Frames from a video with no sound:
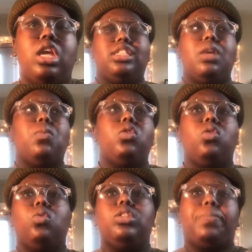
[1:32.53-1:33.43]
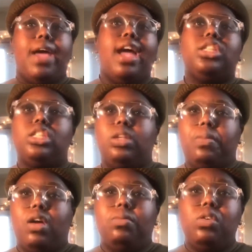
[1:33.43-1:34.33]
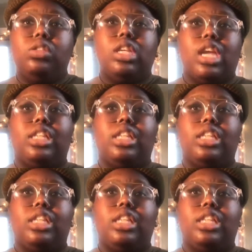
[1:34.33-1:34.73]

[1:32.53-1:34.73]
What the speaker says: Someone who is passionate about music,